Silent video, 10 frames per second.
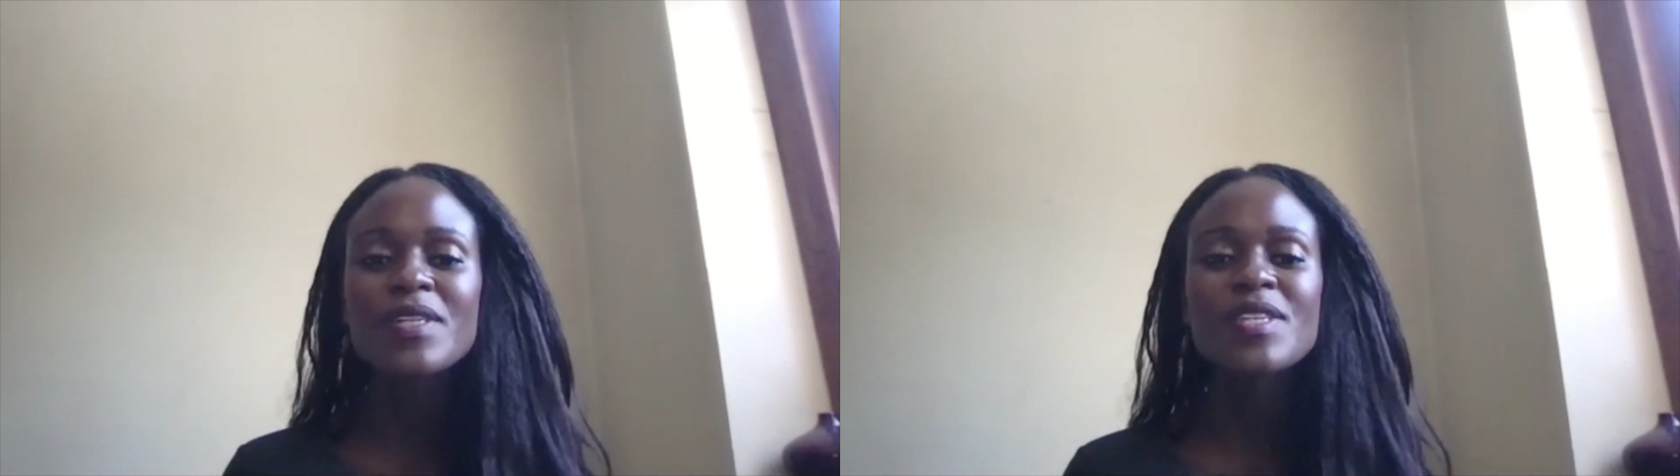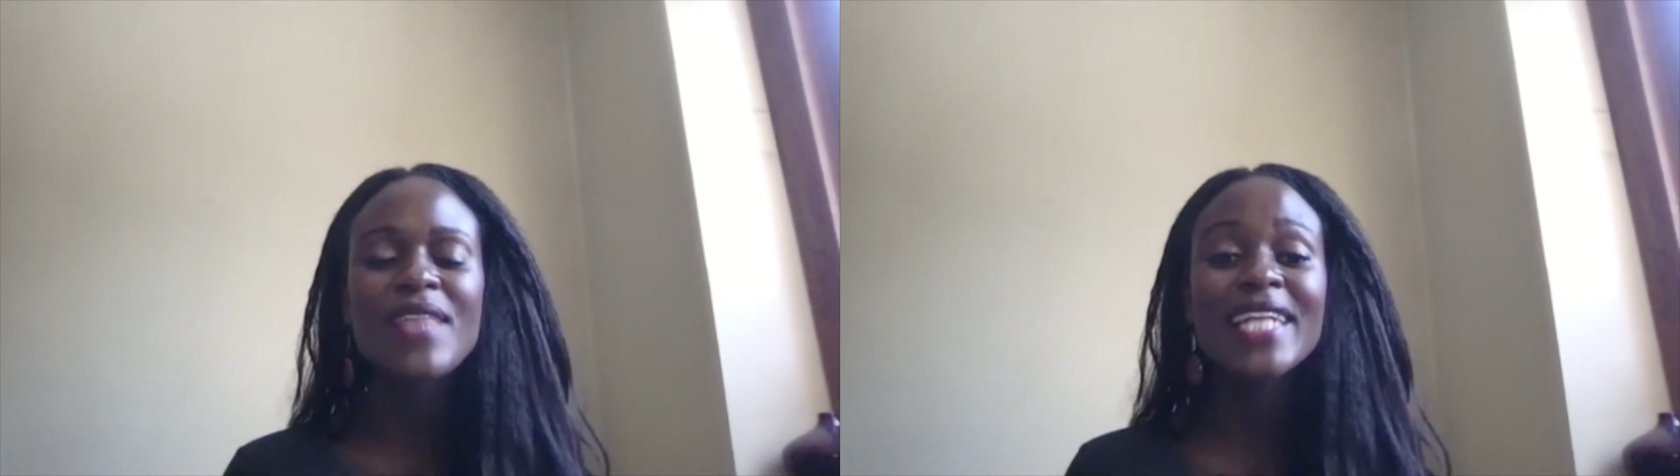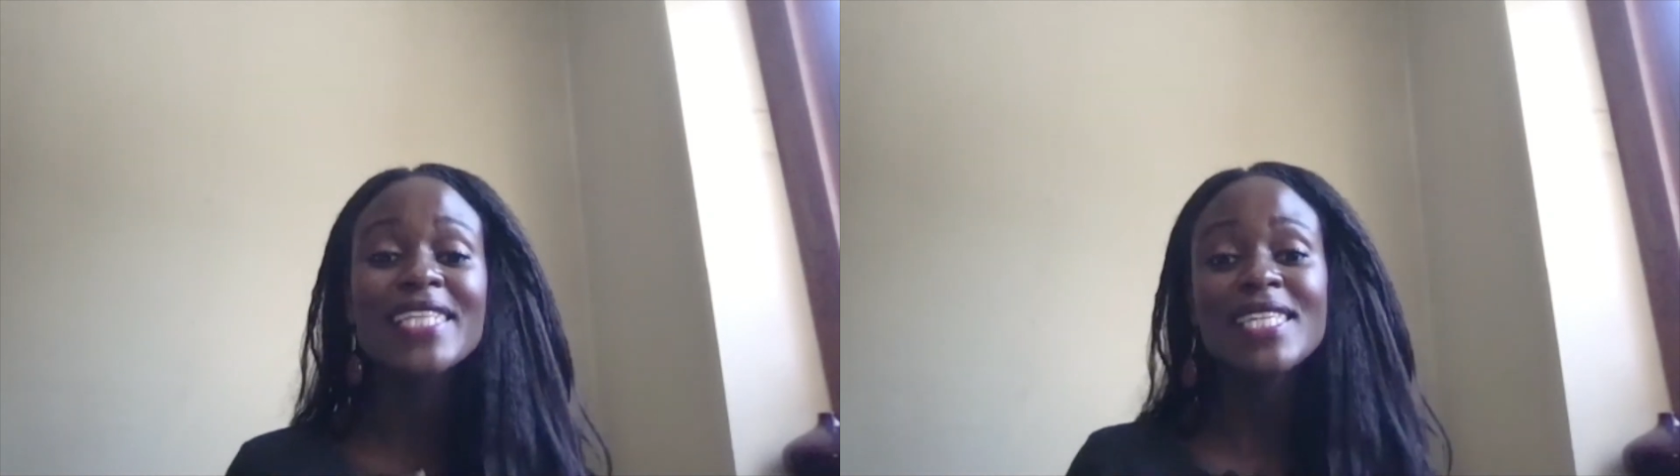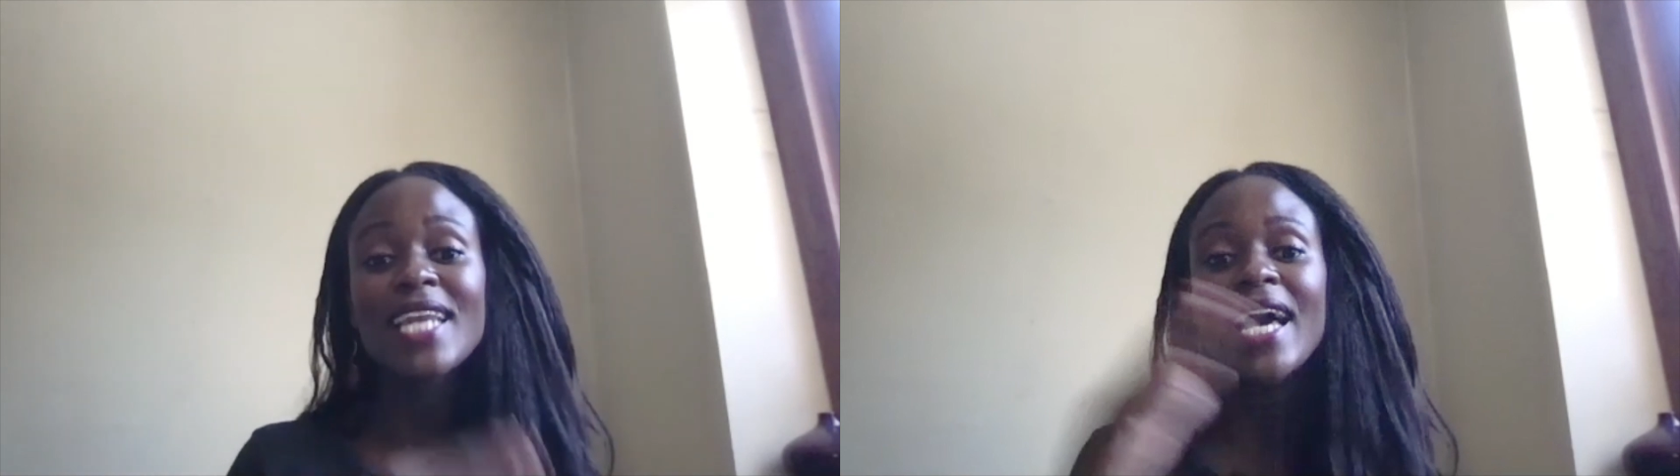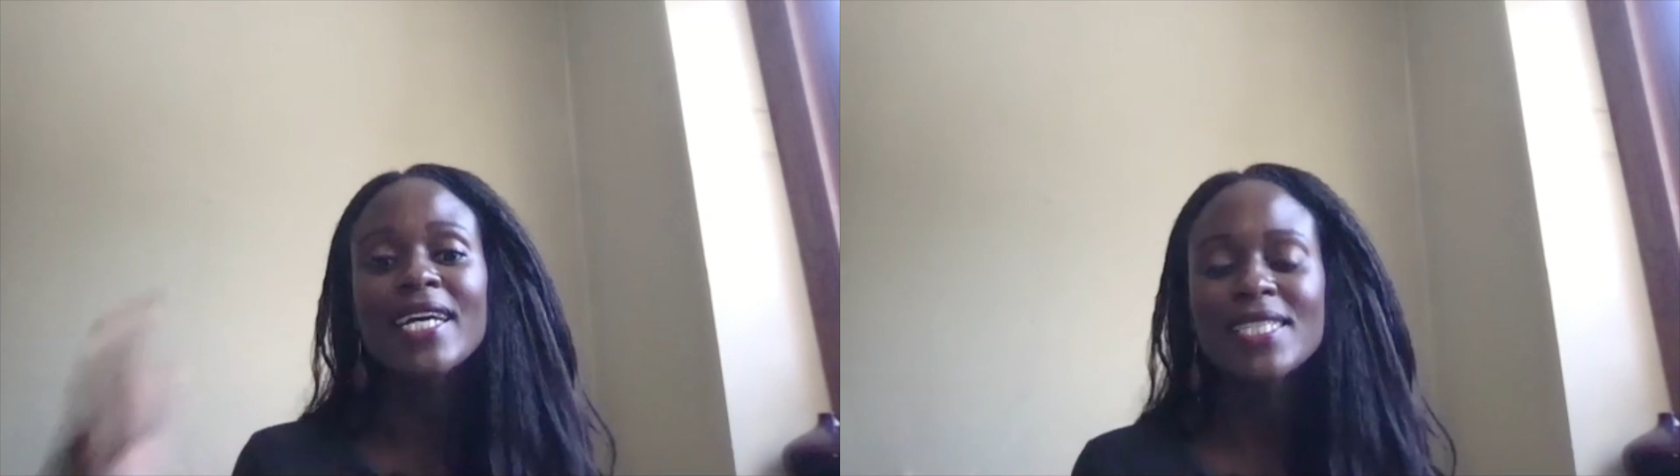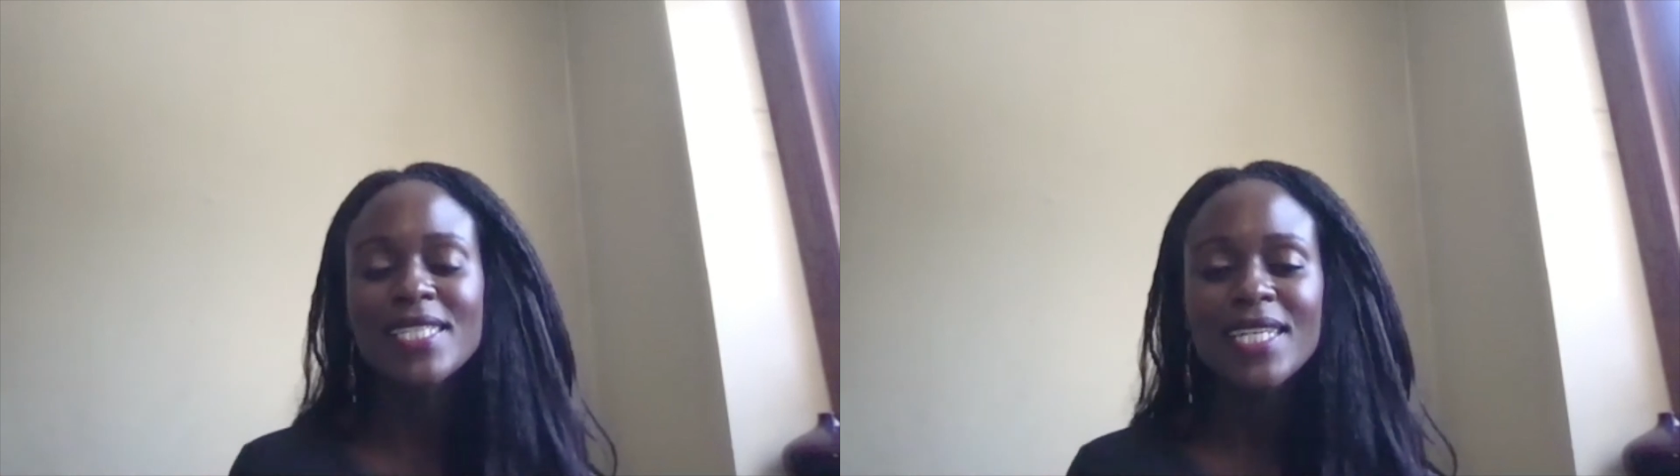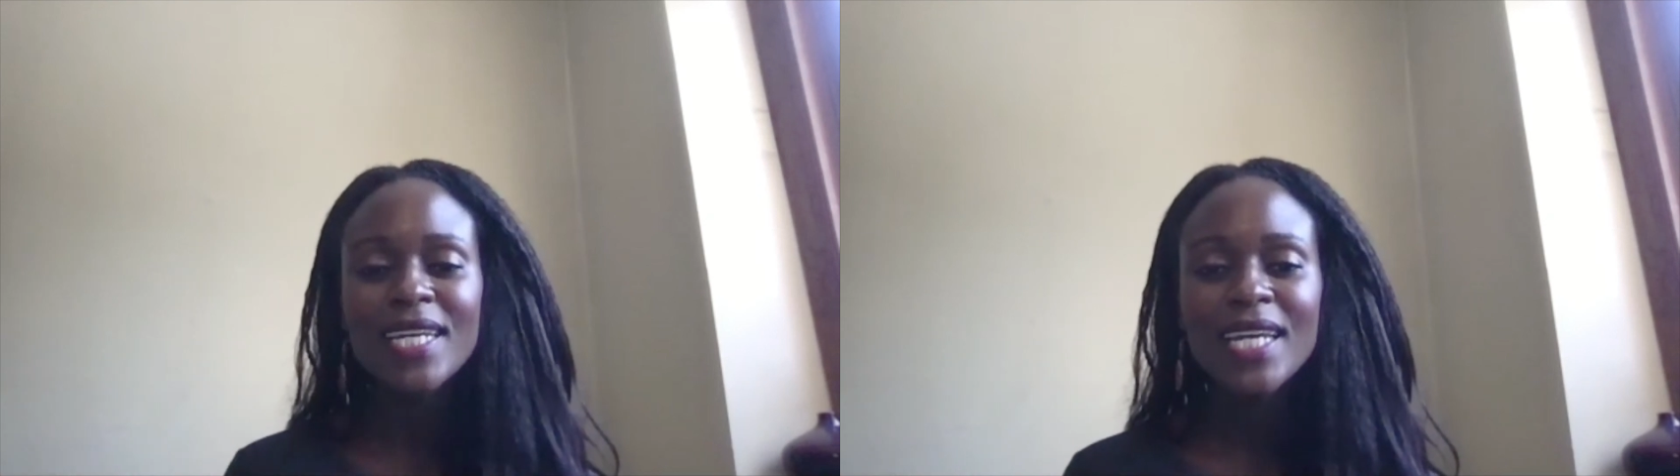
So that's the next.